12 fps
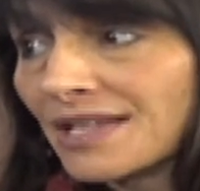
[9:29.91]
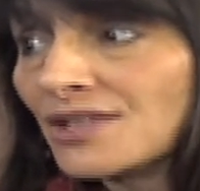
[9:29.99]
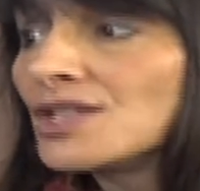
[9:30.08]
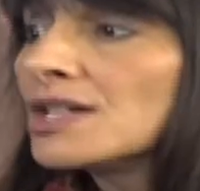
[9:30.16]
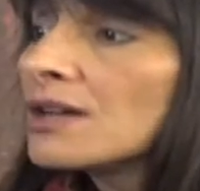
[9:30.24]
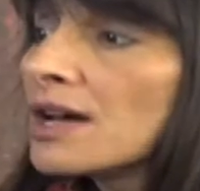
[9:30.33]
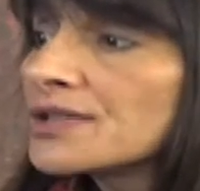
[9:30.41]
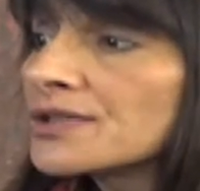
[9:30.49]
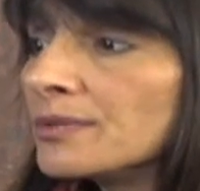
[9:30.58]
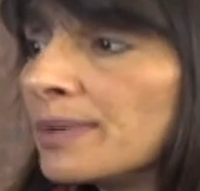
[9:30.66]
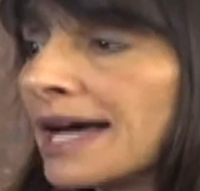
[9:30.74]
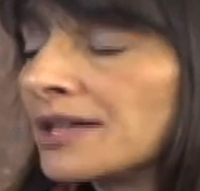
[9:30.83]
and she lost
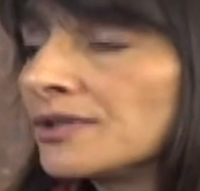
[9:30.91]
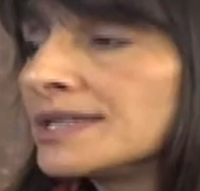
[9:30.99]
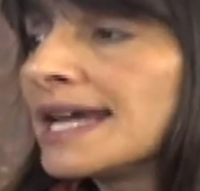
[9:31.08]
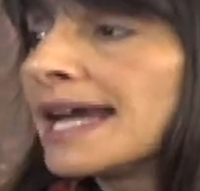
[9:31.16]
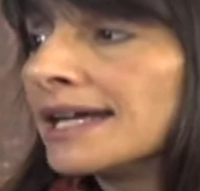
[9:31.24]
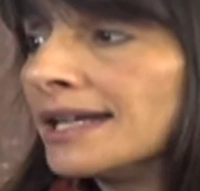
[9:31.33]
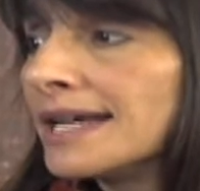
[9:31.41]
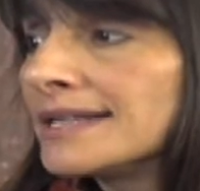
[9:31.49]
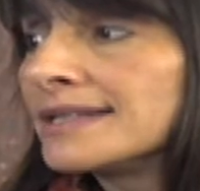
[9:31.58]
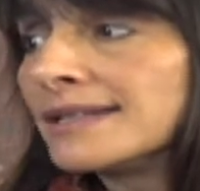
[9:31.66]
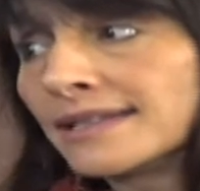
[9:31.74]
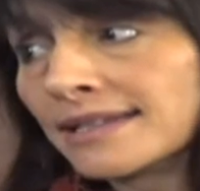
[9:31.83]
her battle to
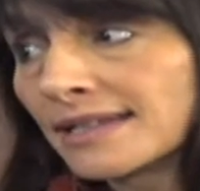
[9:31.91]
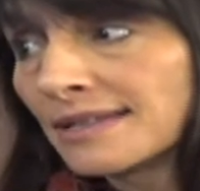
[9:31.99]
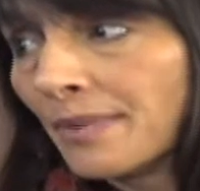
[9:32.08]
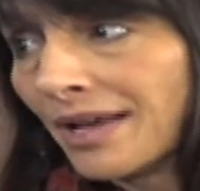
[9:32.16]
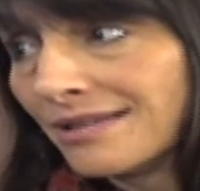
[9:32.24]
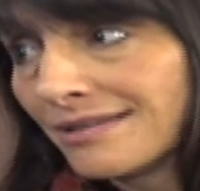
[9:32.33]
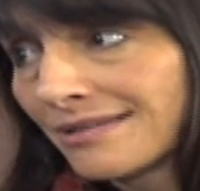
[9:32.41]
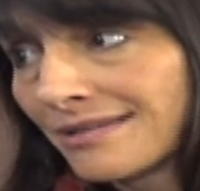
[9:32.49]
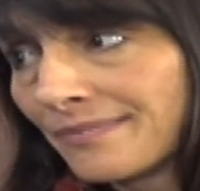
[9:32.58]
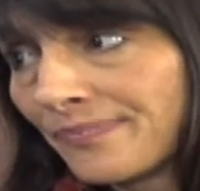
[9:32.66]
ALS in 6 months.